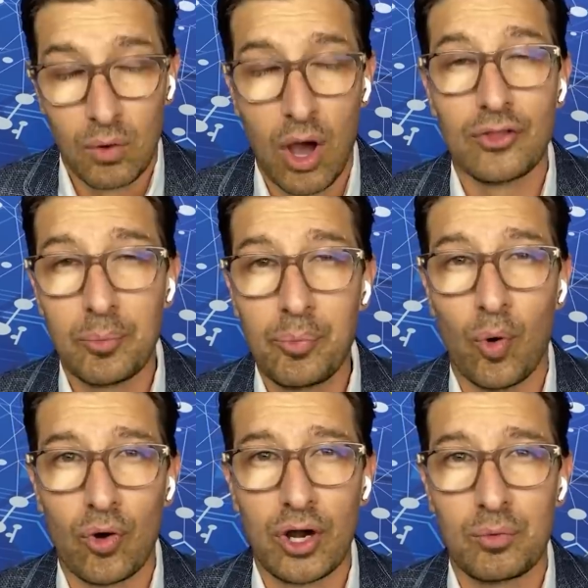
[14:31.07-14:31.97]
On the
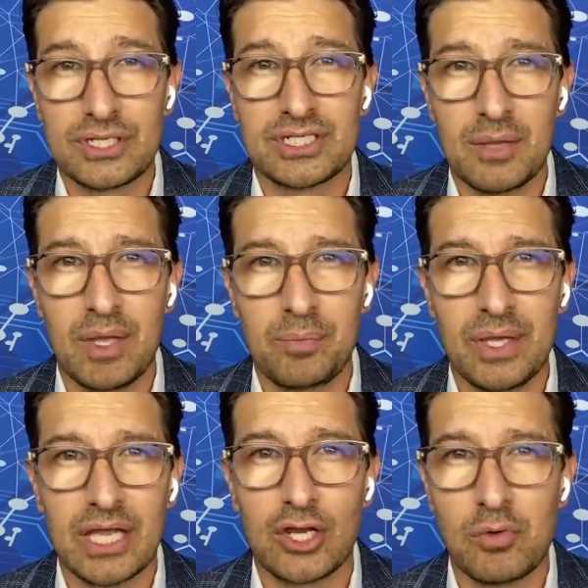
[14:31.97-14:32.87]
border with C B
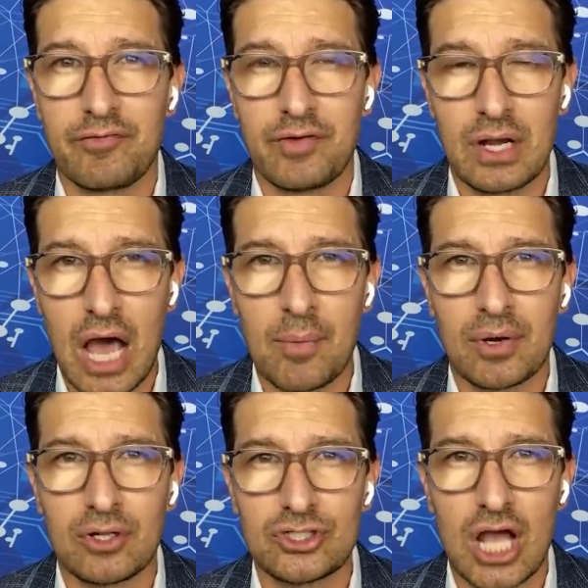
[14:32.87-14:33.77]
P, they do a
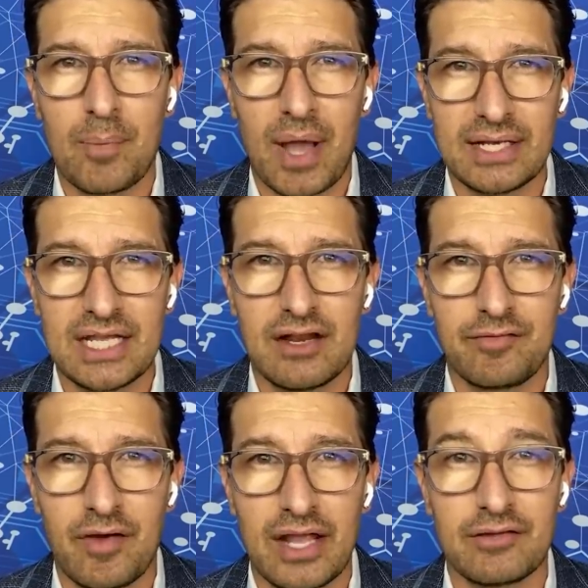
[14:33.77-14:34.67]
phenomenal job
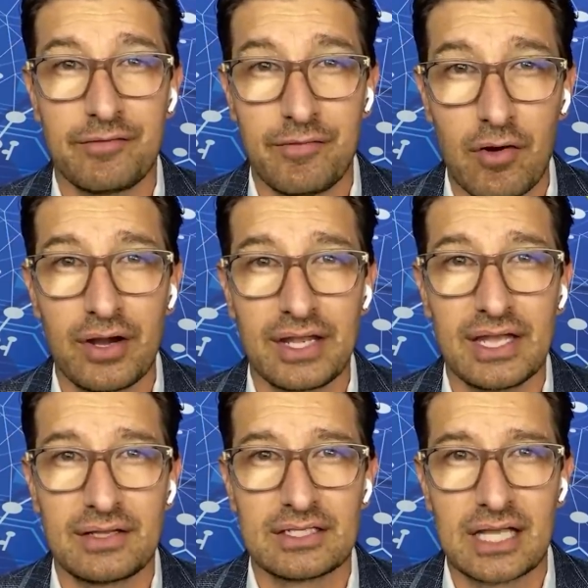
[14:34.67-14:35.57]
identifying the foreign
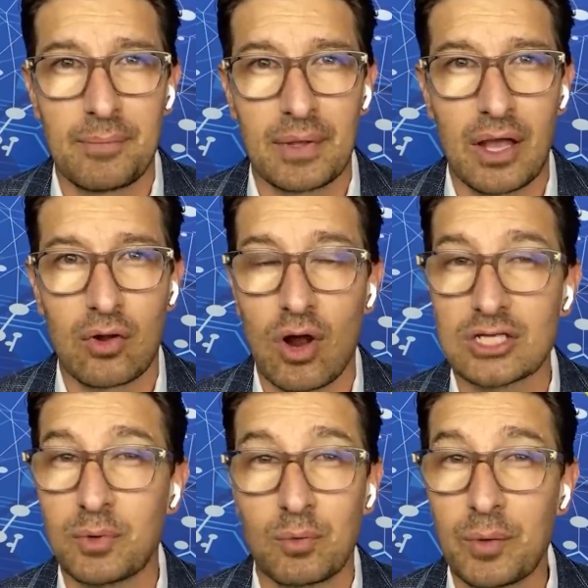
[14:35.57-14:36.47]
kid that's coming
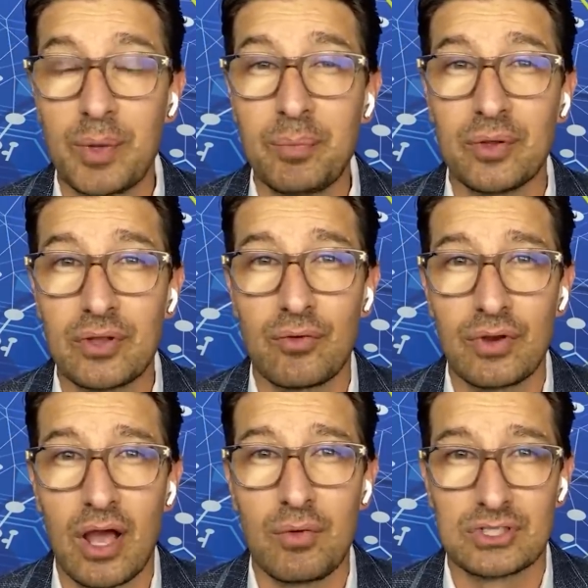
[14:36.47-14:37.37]
across. But what people
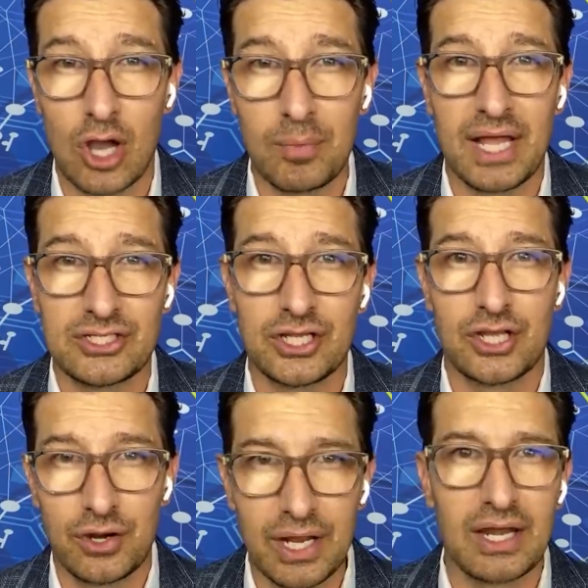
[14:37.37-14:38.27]
don't know is Homeland
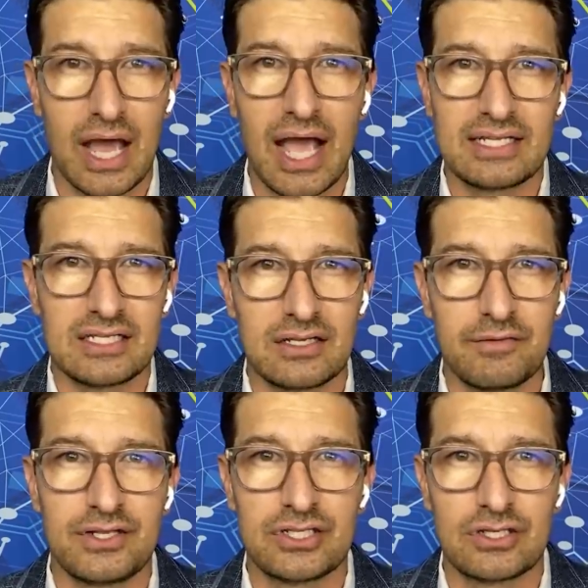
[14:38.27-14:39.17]
Security and ICE, is a
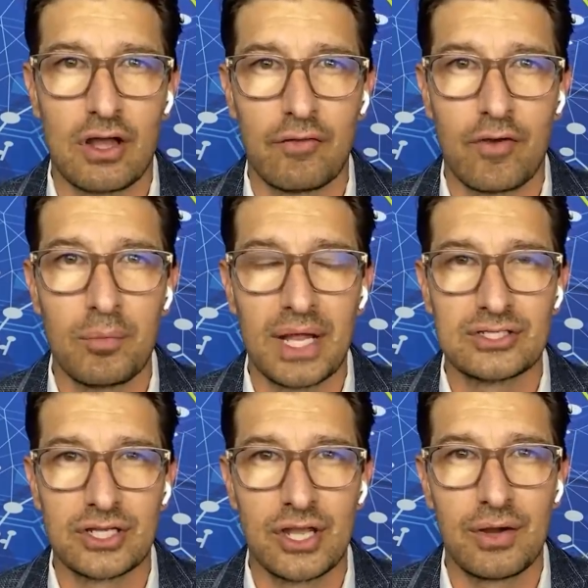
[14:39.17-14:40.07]
division of
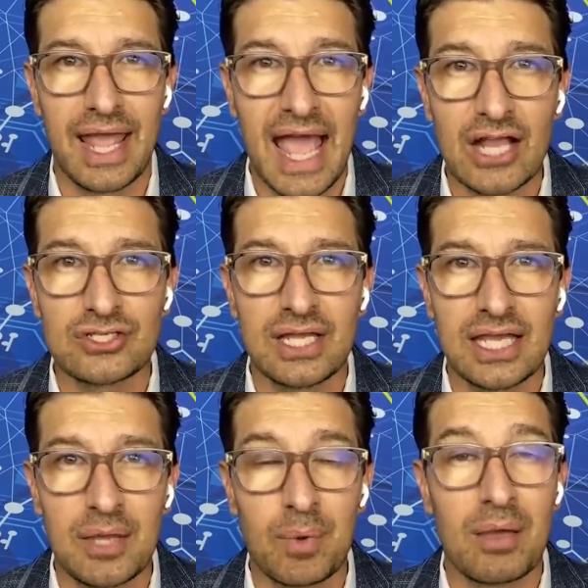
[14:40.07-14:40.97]
Homeland Security, actually
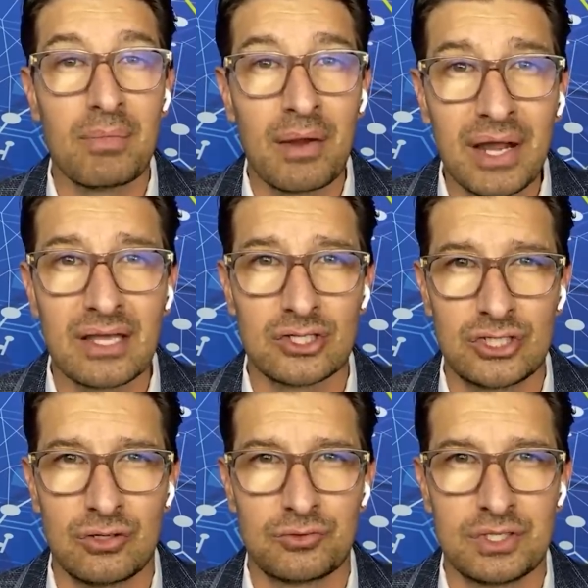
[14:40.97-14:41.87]
keep American
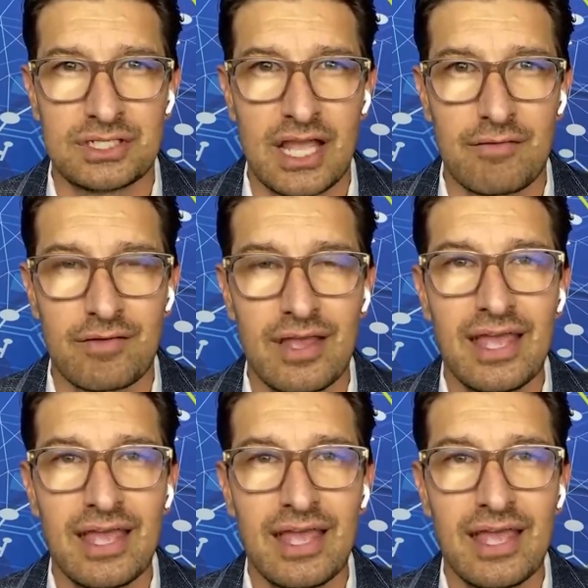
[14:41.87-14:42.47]
children safe